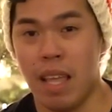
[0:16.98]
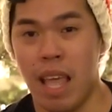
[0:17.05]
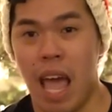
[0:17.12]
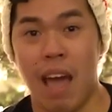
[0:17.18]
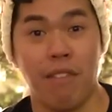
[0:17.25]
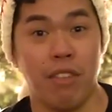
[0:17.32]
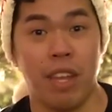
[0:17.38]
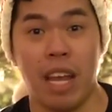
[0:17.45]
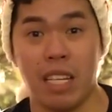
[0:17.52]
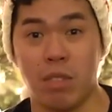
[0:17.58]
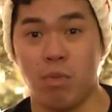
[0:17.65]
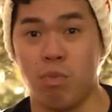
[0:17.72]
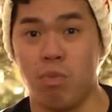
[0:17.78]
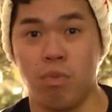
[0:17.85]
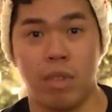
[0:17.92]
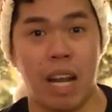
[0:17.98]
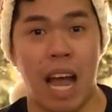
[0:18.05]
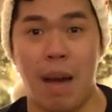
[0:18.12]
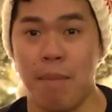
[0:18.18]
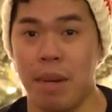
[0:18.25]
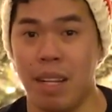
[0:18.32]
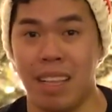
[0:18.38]
having you guys
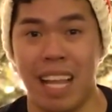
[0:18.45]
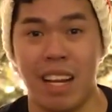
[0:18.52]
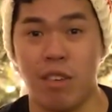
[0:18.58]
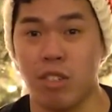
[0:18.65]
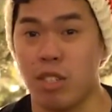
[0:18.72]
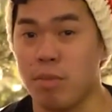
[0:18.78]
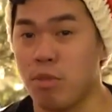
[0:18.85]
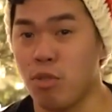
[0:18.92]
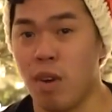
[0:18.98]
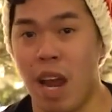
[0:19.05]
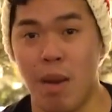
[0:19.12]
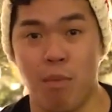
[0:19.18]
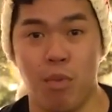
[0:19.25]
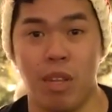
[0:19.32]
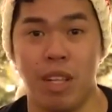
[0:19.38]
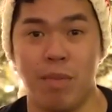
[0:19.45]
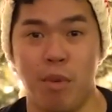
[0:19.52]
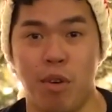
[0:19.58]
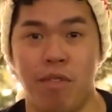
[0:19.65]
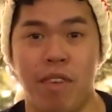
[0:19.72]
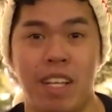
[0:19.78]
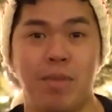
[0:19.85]
comment, like, or subscribe really
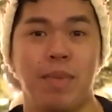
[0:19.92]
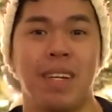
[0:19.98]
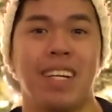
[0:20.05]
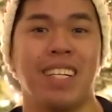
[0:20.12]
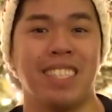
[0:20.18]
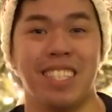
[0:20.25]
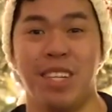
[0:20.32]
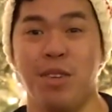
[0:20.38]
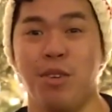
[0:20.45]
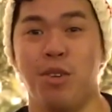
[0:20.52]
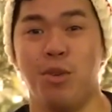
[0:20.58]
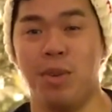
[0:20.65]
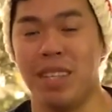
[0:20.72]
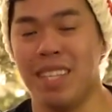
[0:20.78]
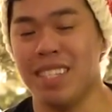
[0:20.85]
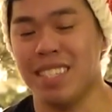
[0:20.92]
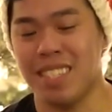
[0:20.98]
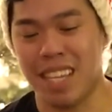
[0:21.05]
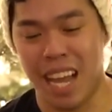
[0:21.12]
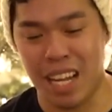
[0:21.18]
motivates me to continue doing this.